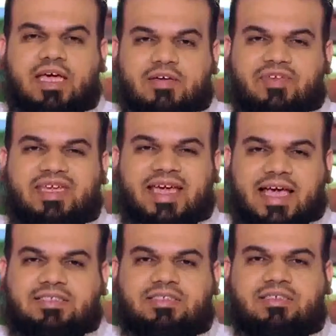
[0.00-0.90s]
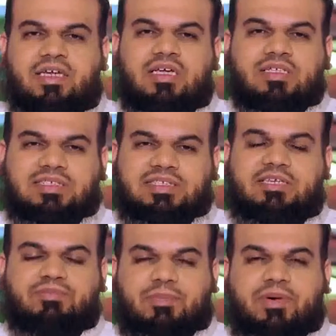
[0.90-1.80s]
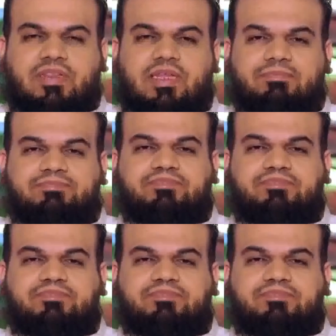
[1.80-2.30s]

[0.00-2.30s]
heavy cast sleep upon them.